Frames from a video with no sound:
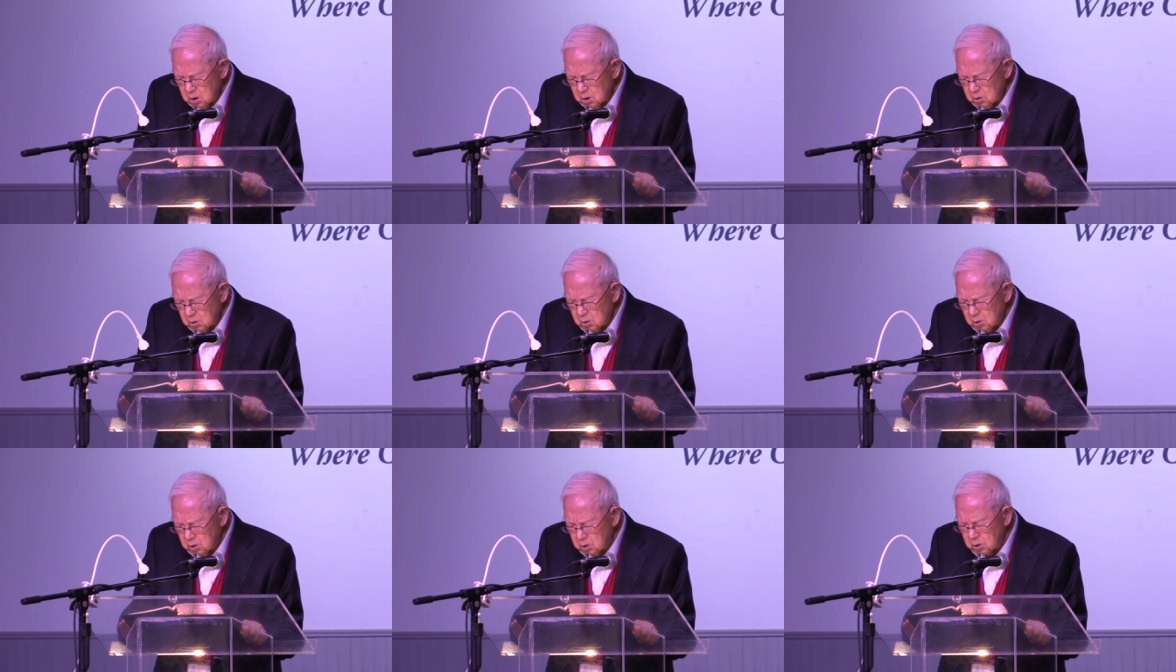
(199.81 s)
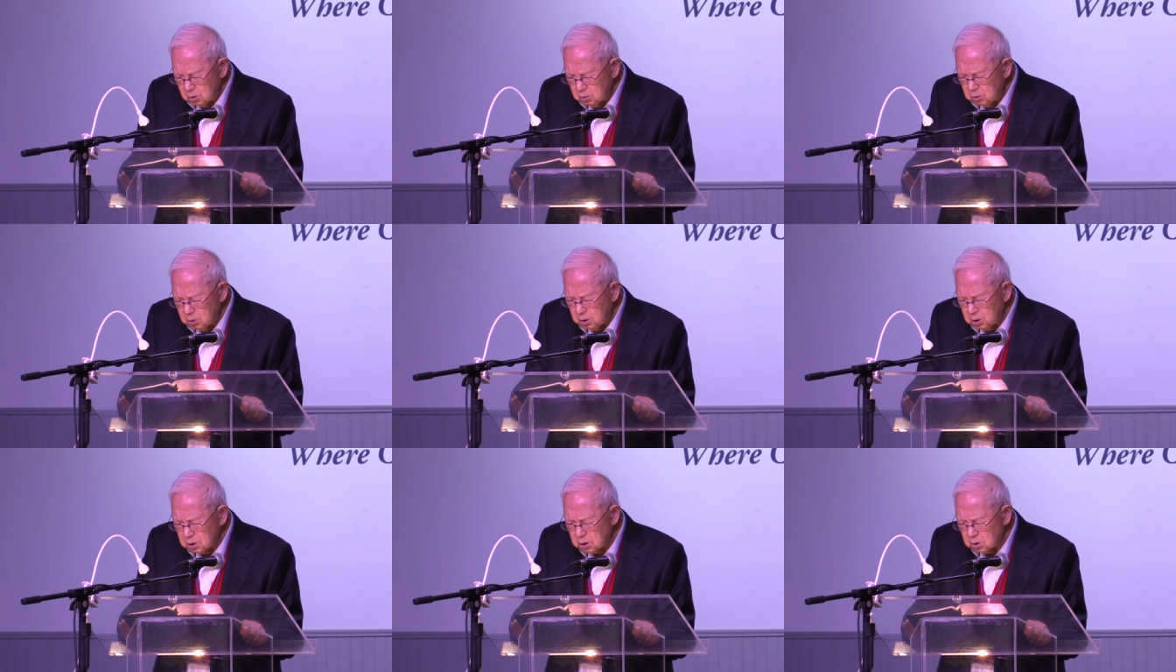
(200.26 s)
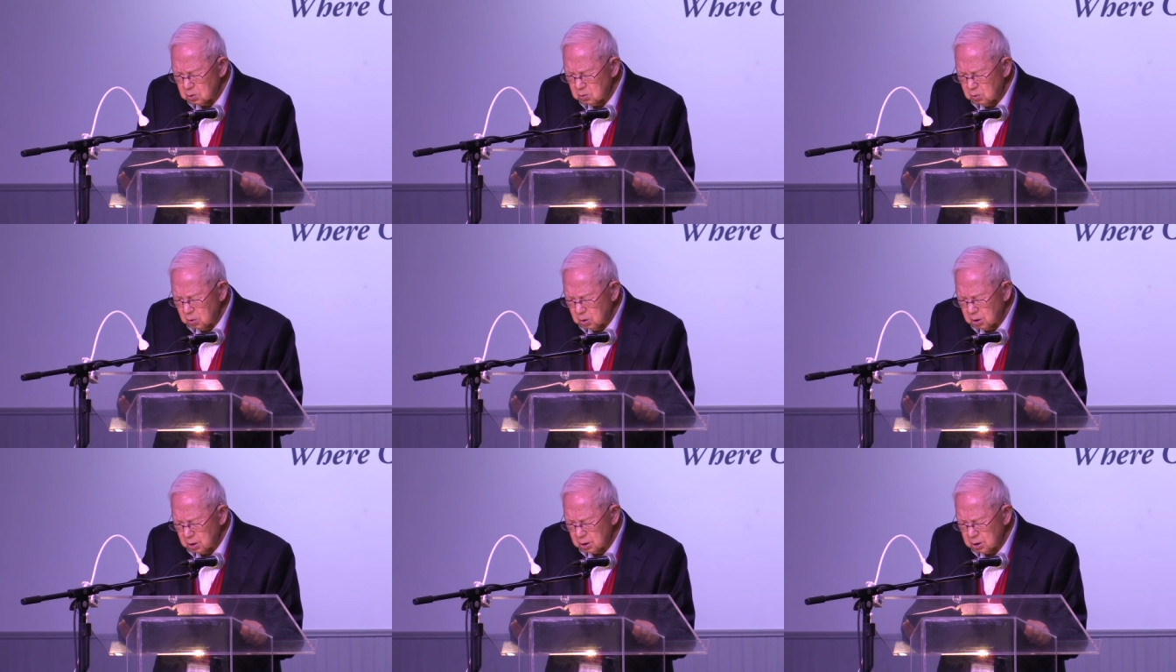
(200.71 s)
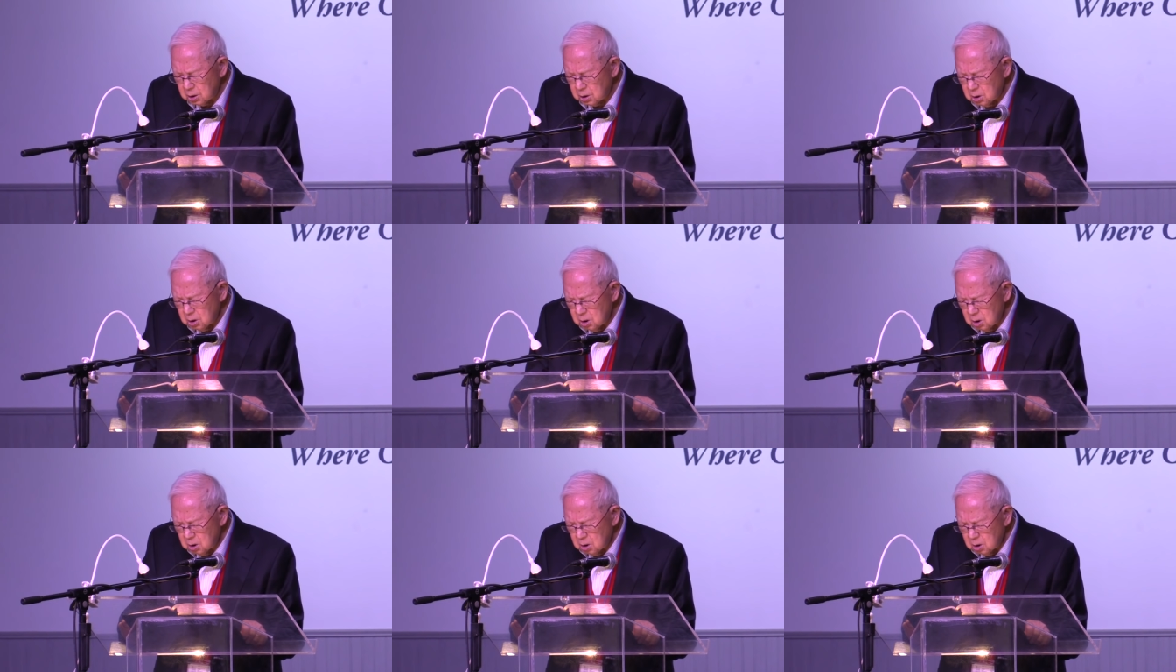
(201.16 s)
to do his work
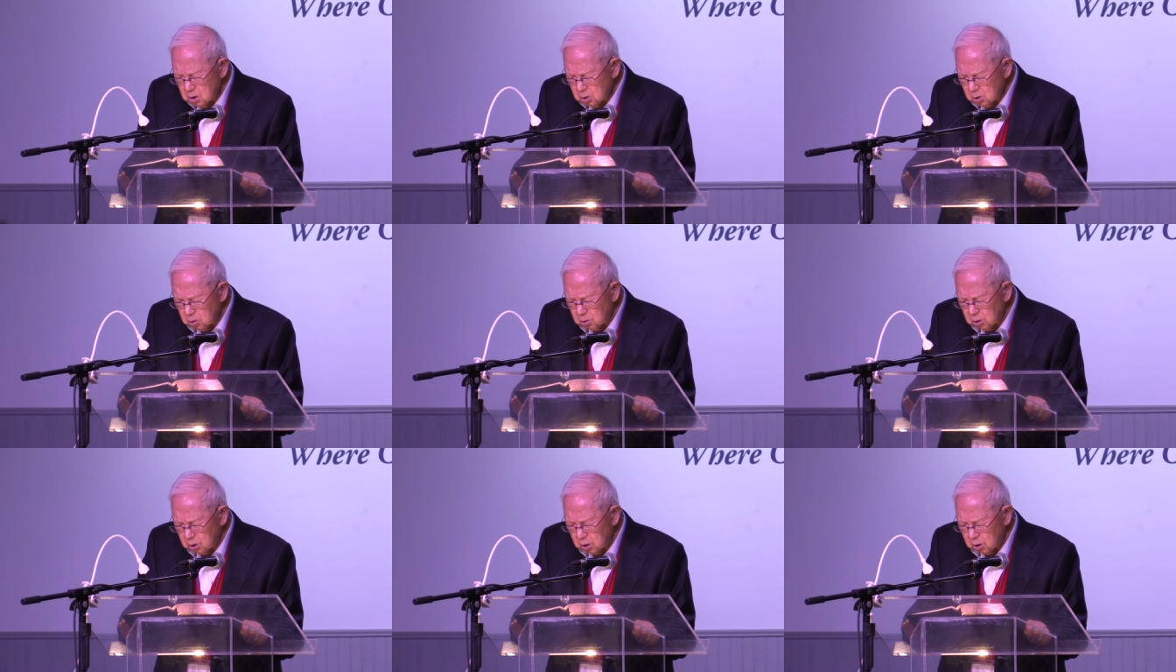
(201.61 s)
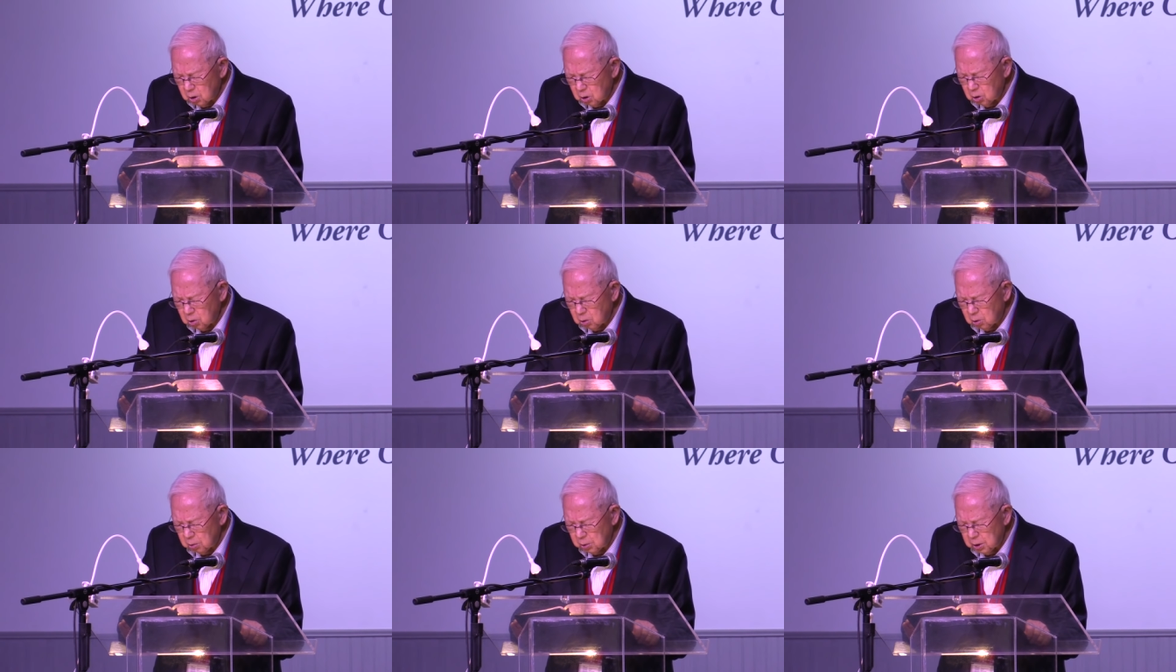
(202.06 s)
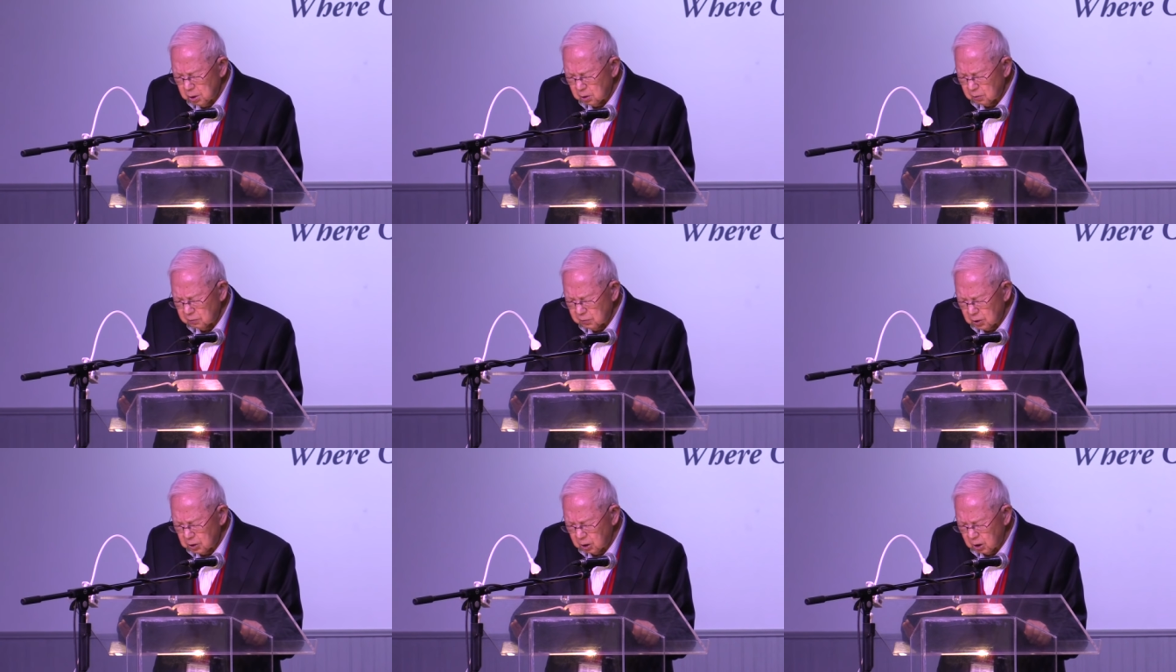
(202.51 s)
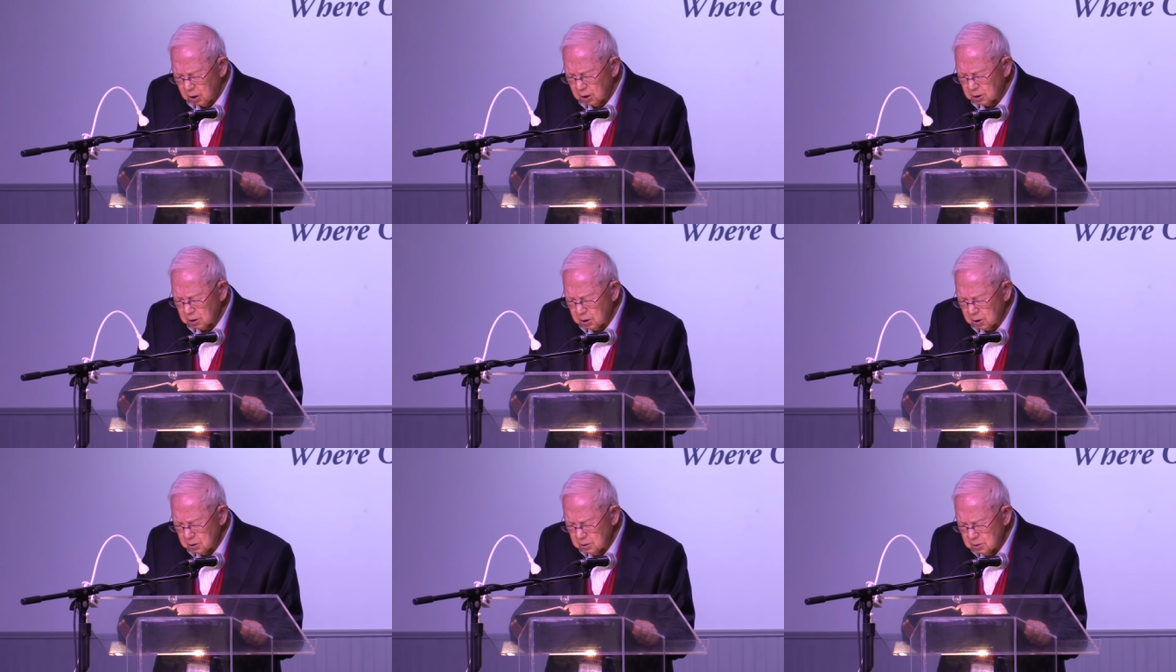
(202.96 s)
to the glory of God.